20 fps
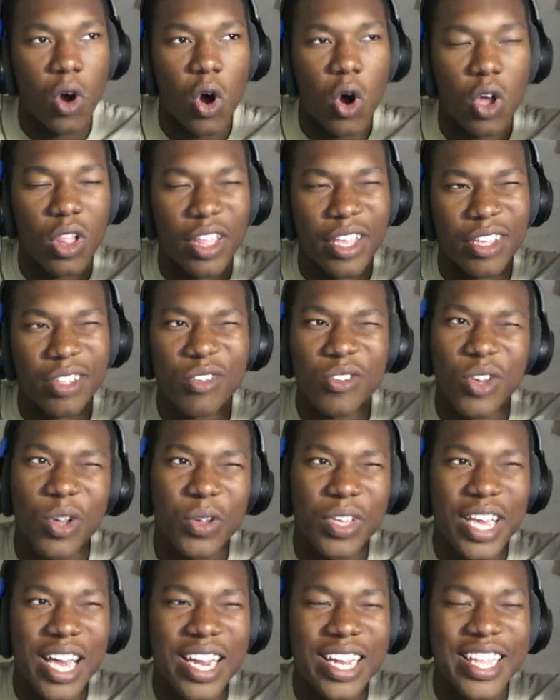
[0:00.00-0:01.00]
oh, like, you
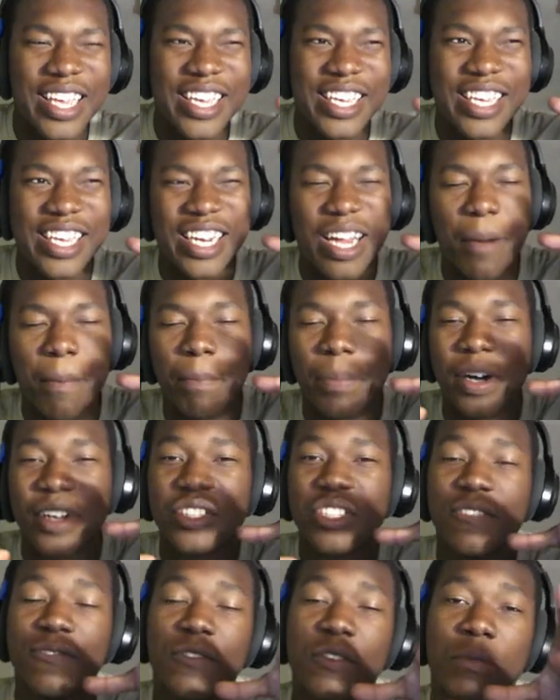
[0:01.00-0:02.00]
know, kind of like get a
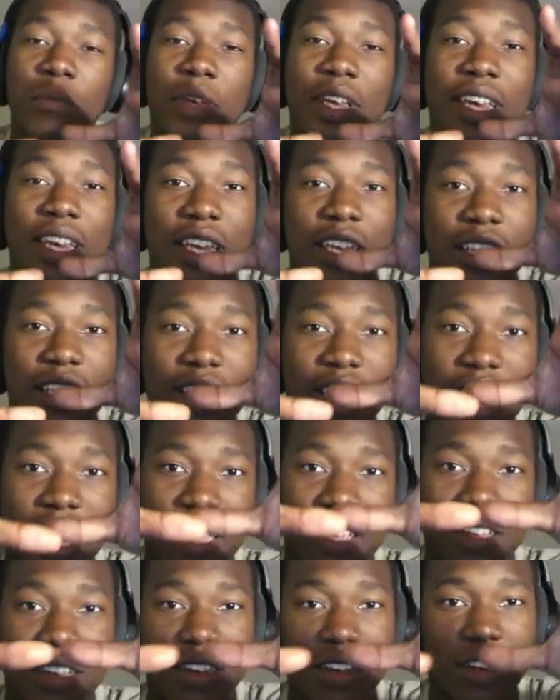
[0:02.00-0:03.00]
bunch of them in
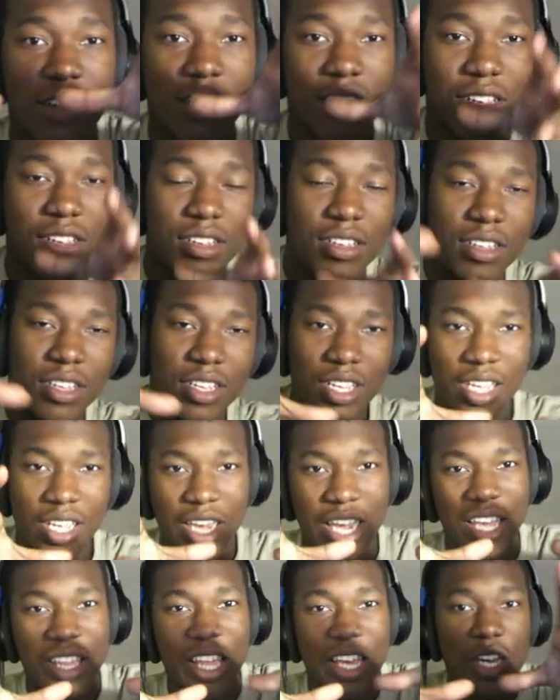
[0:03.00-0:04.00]
like, uh,
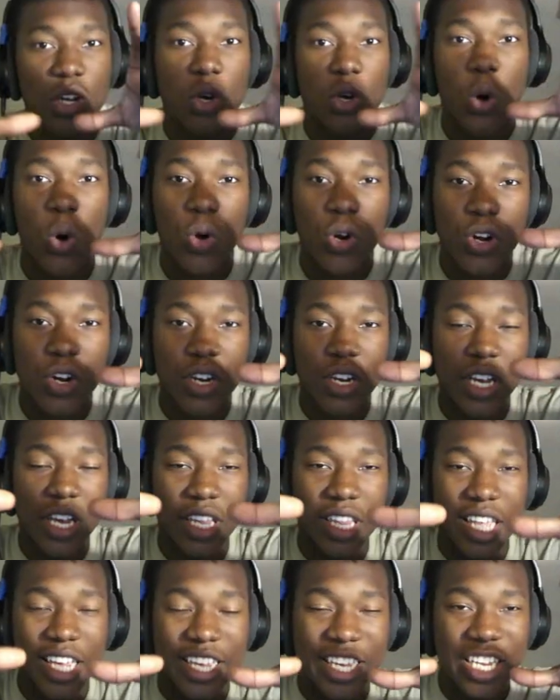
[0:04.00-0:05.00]
in like a corner
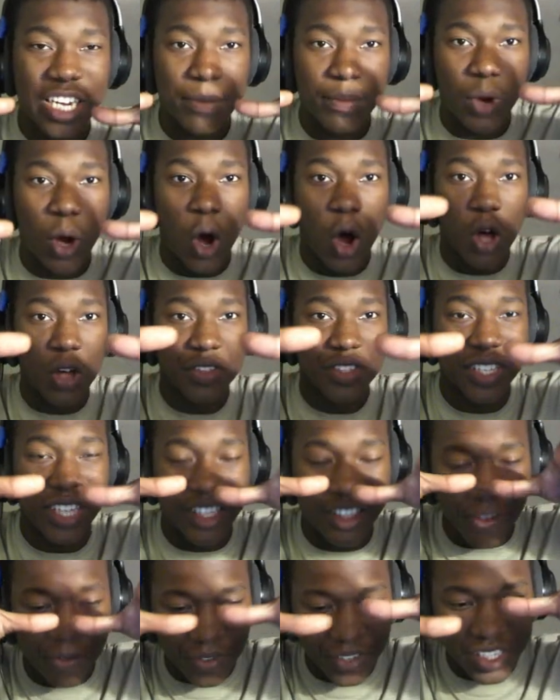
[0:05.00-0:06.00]
and like get them all into
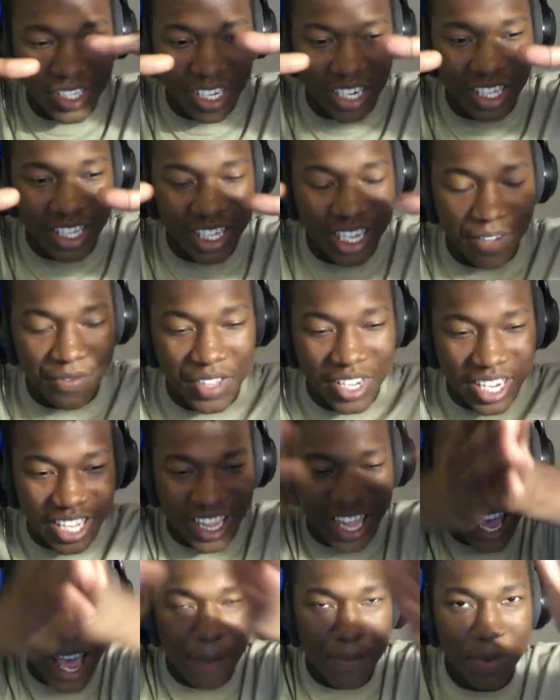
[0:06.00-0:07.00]
like the vicinity of the
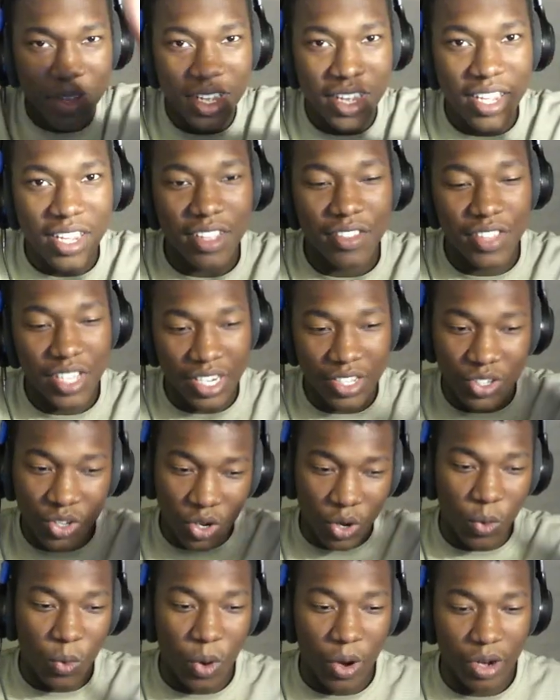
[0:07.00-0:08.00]
clap, then it's
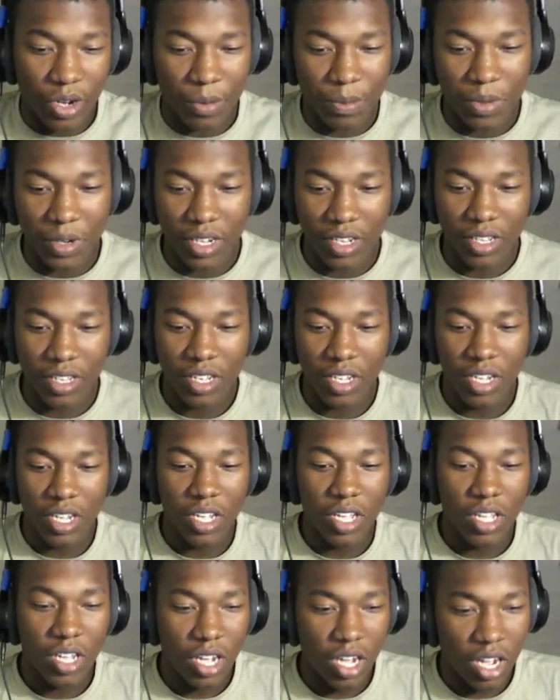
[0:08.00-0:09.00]
going to work. But,
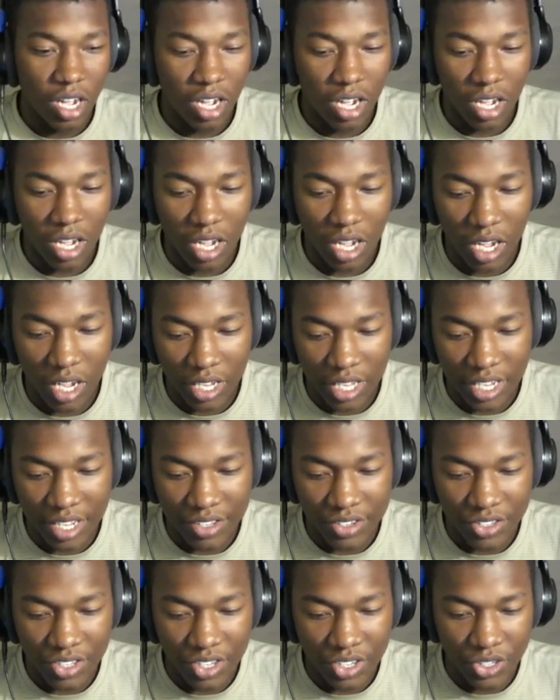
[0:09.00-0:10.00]
uh,
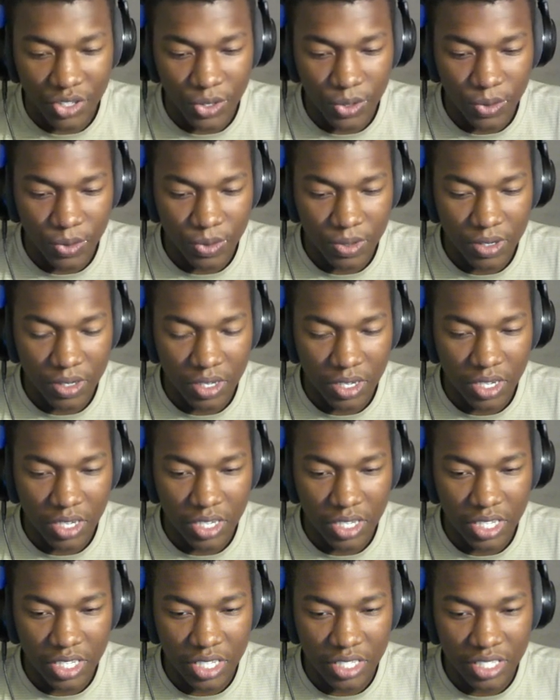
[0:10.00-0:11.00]
against this dude, uh,
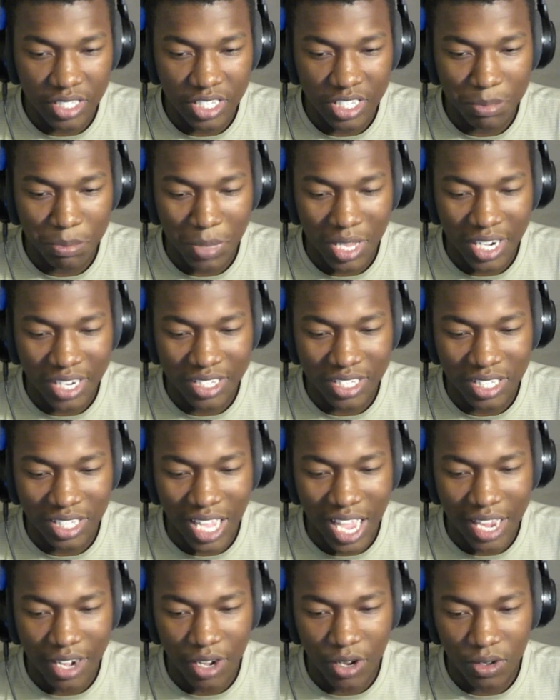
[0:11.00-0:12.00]
against this menace,
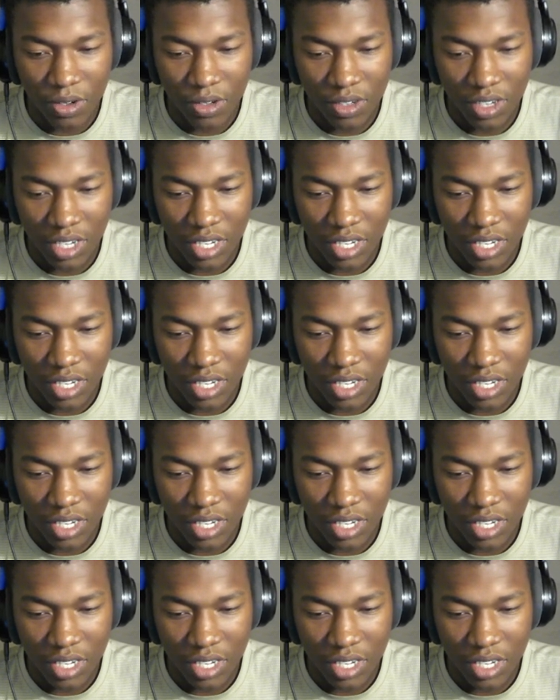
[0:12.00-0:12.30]
Lynel,